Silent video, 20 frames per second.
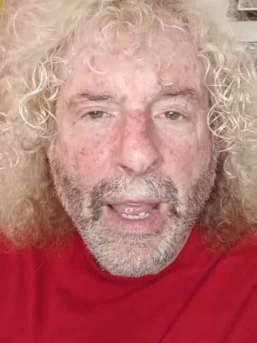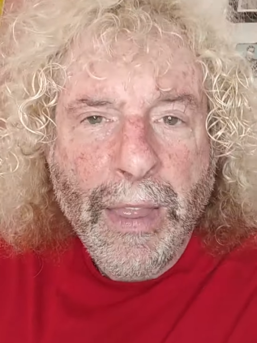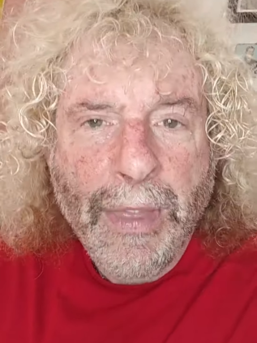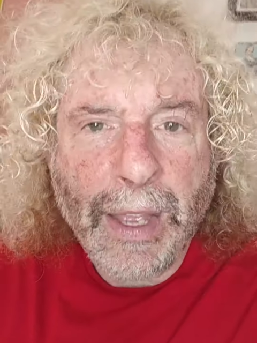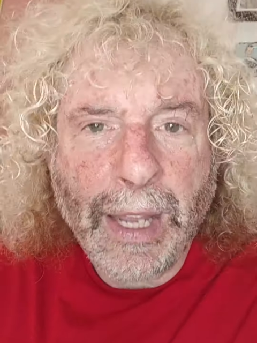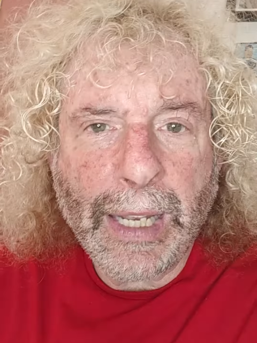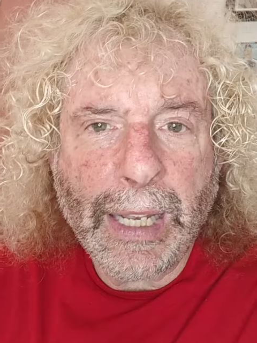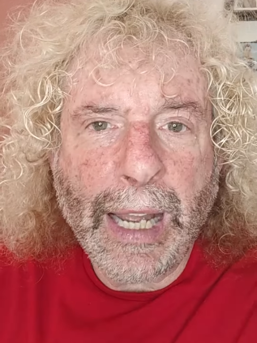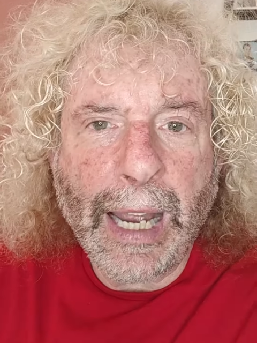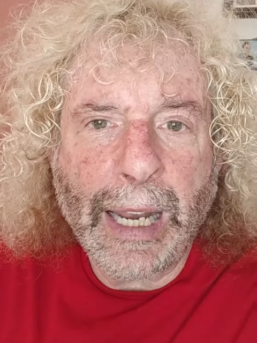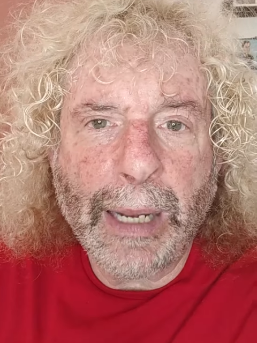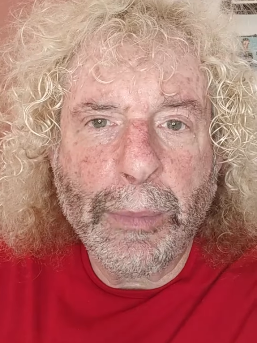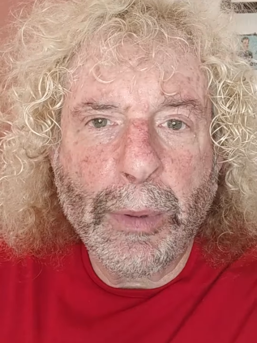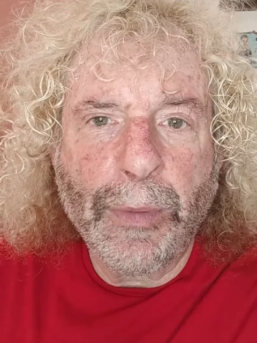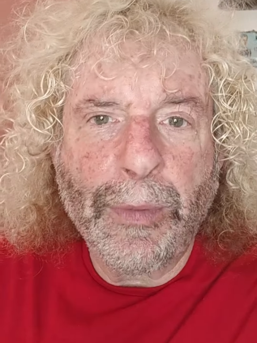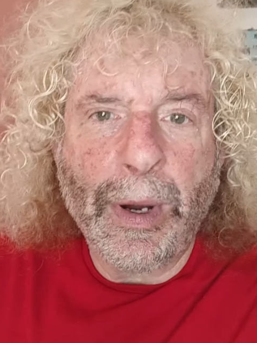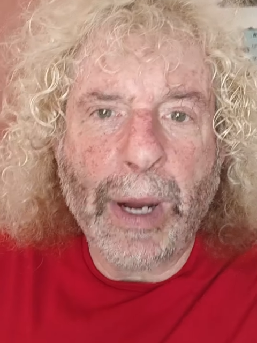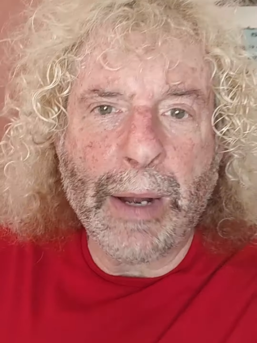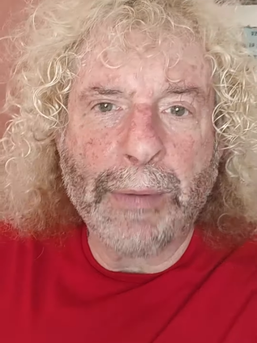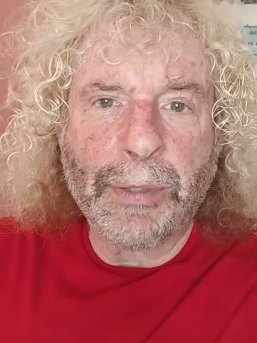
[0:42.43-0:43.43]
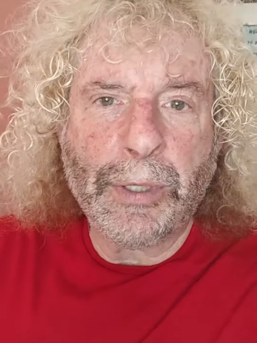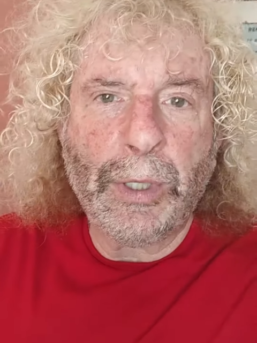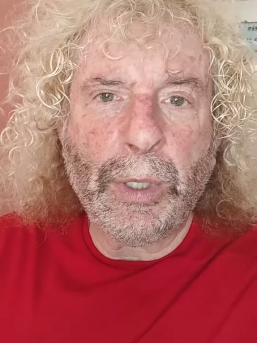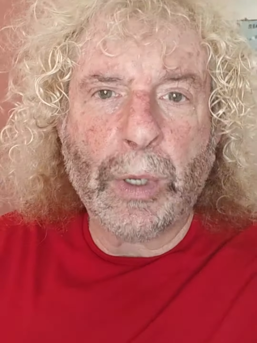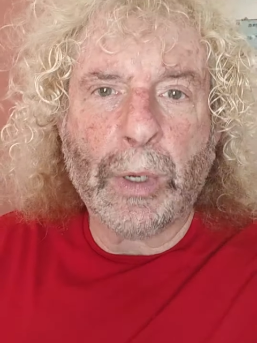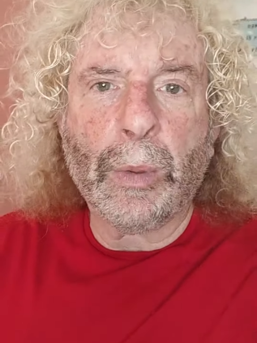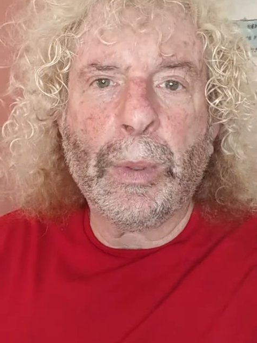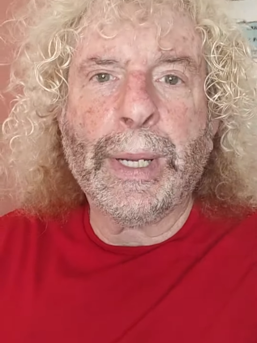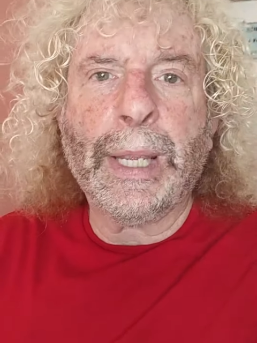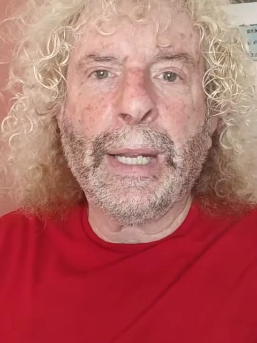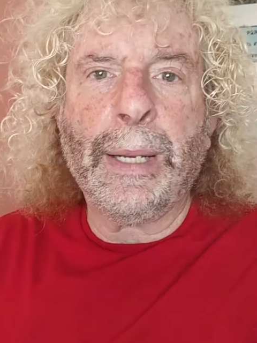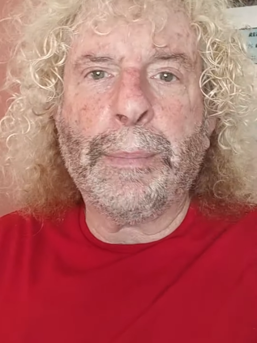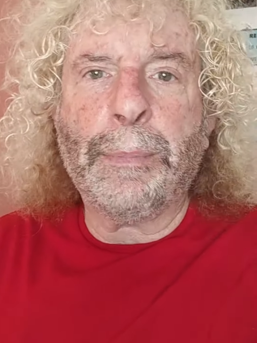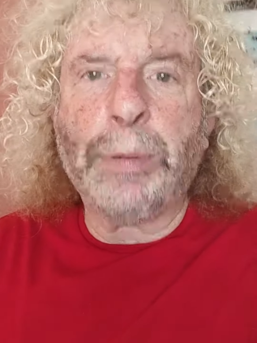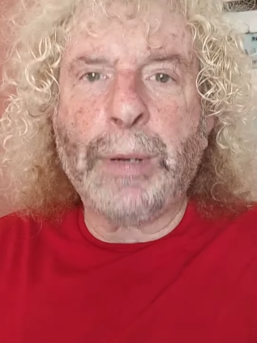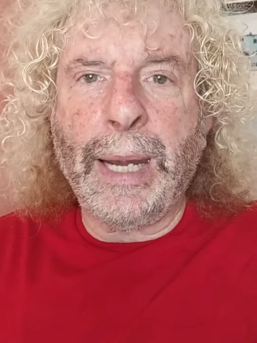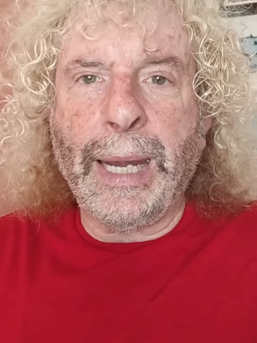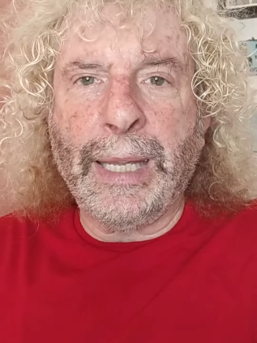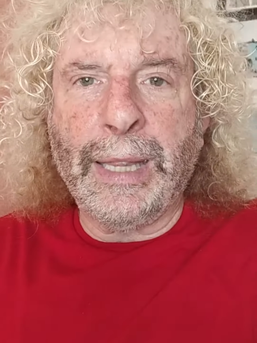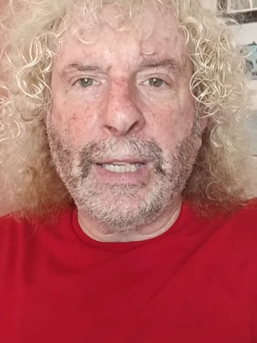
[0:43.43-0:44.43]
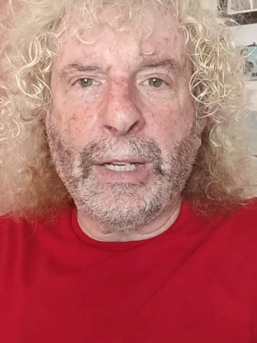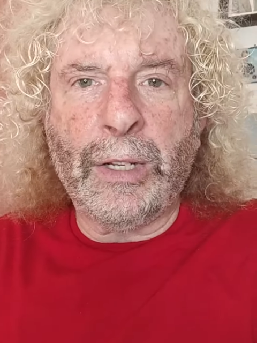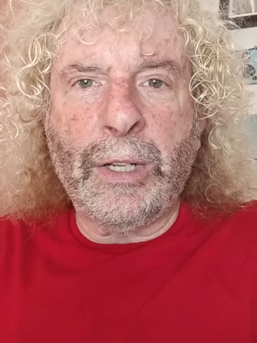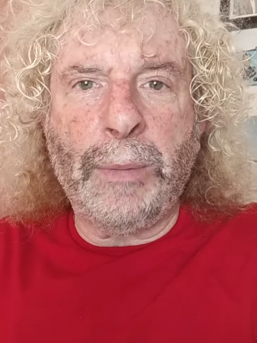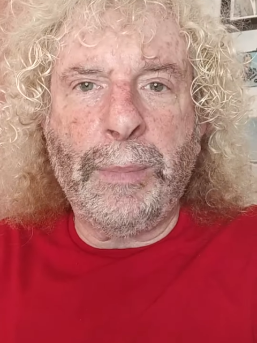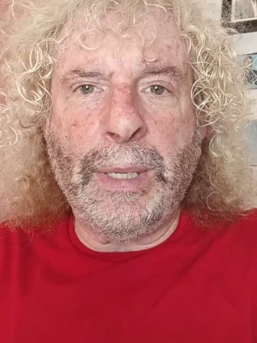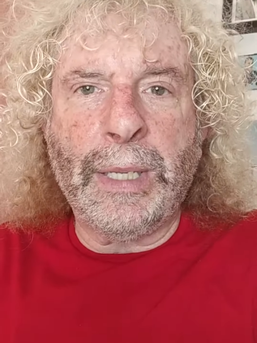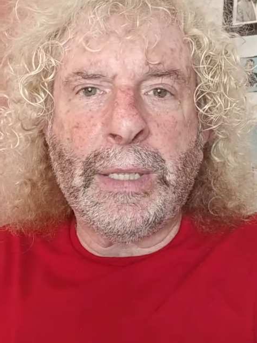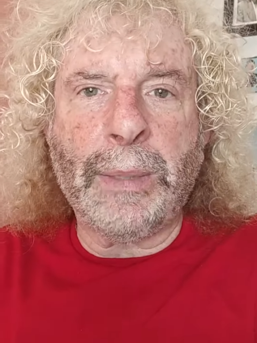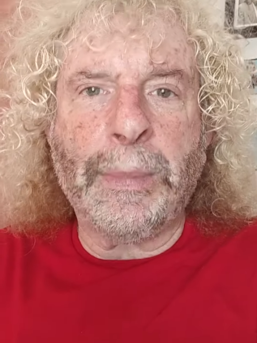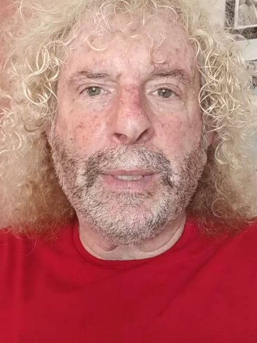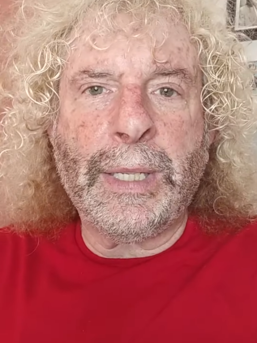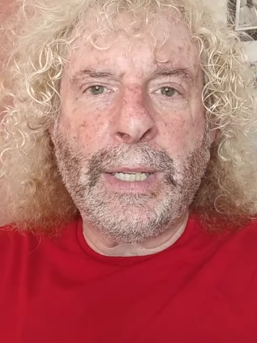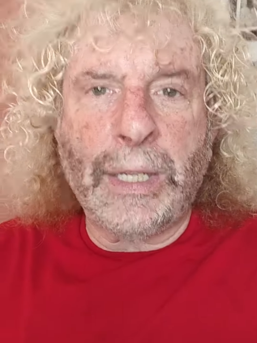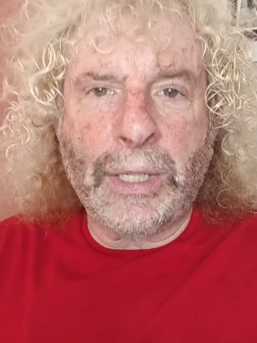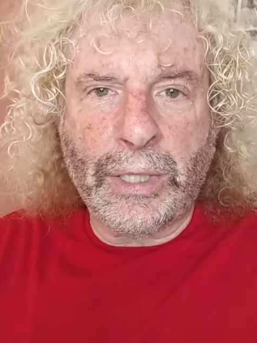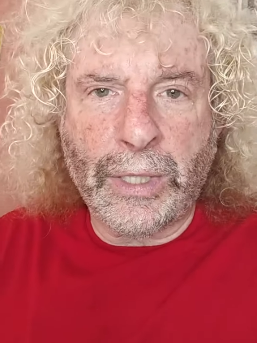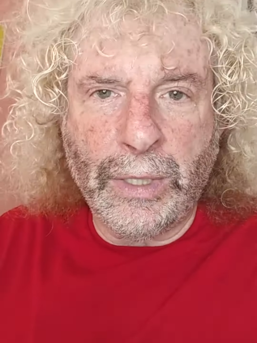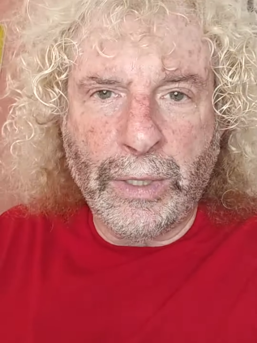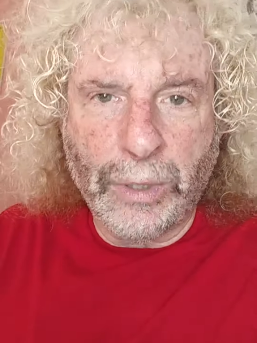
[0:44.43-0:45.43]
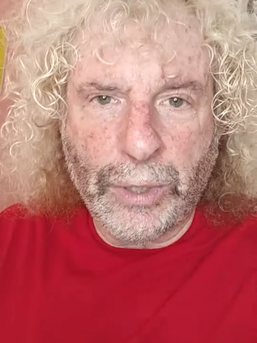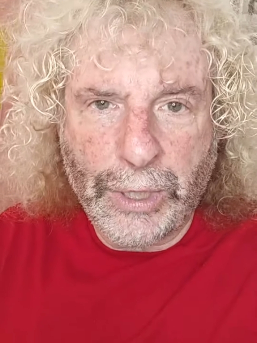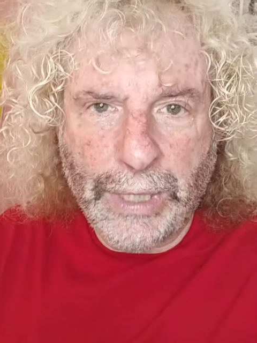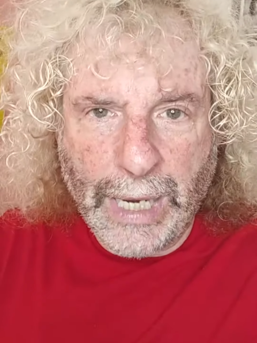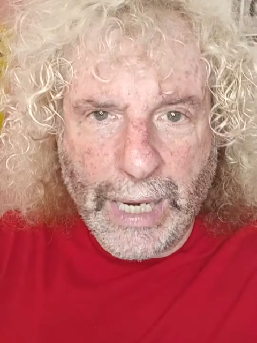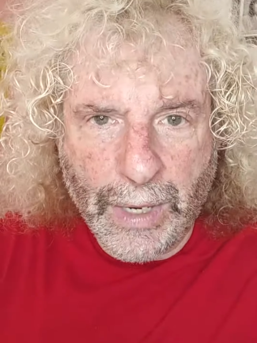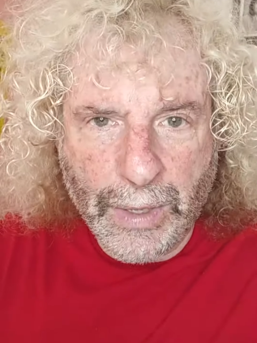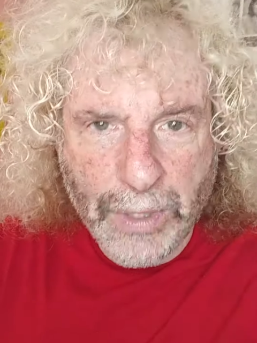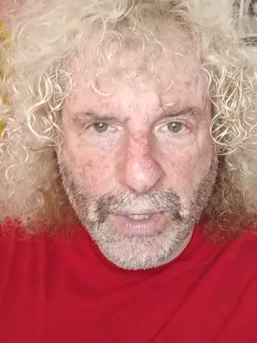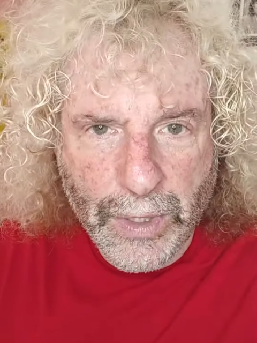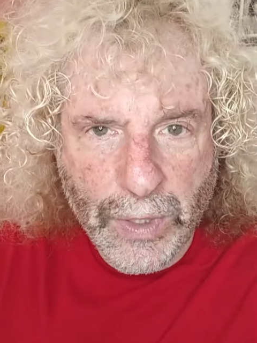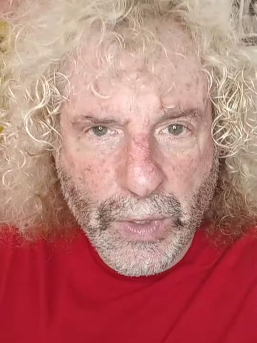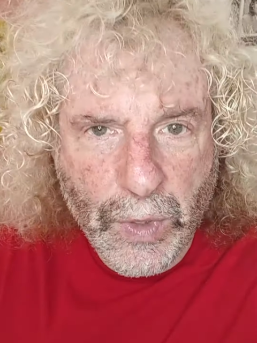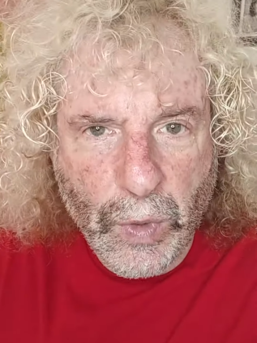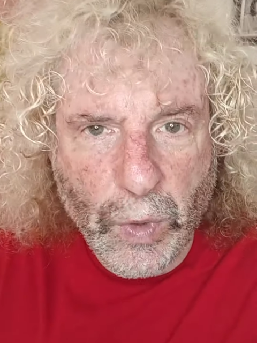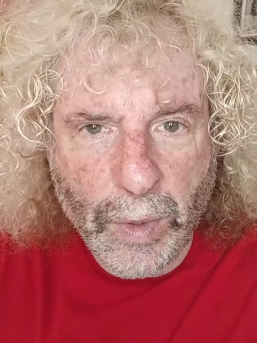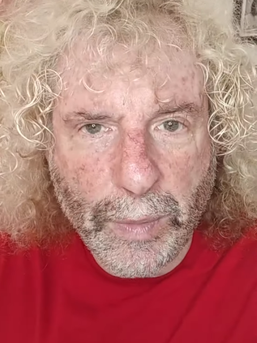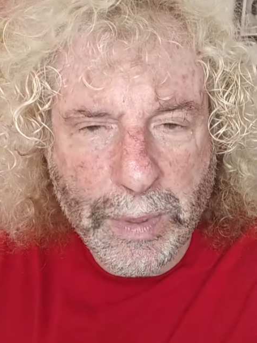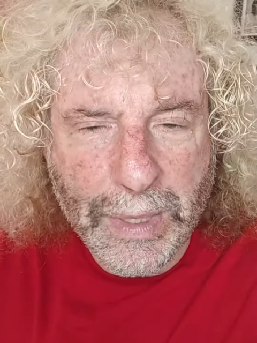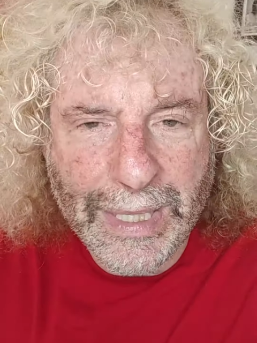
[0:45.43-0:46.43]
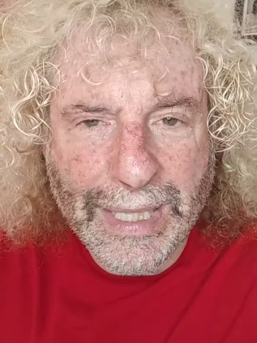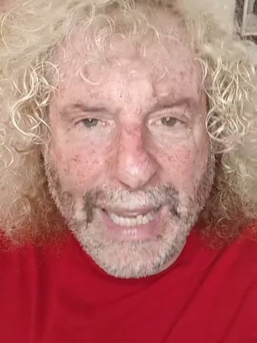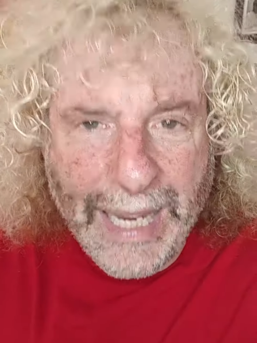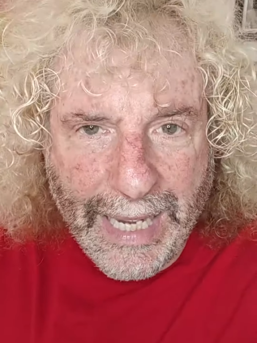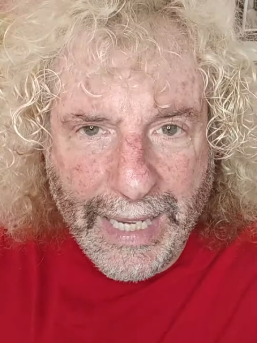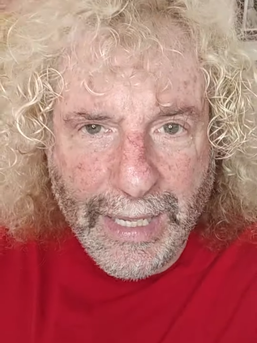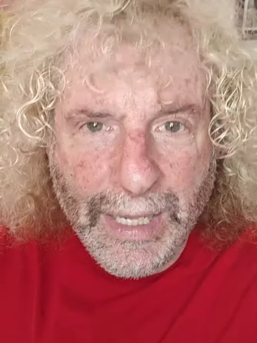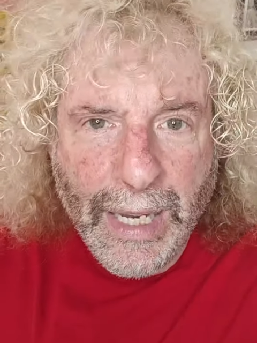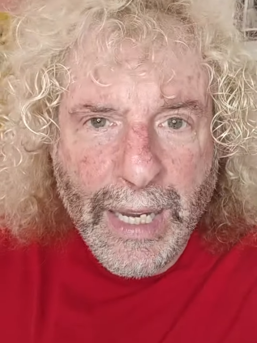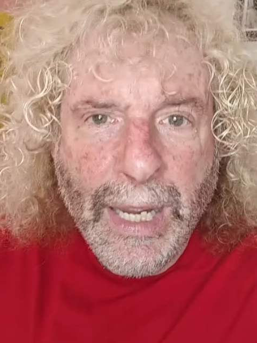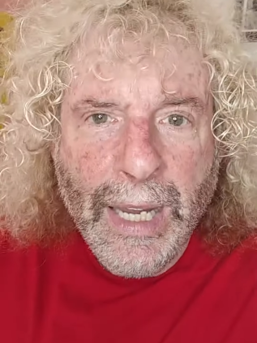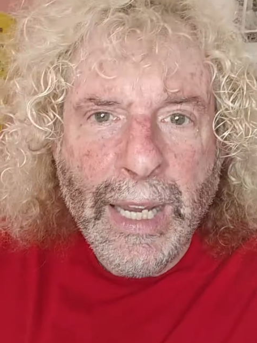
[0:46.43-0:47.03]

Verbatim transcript: That line will move offshore. We'll get a break. There could be some additional showers and storms late.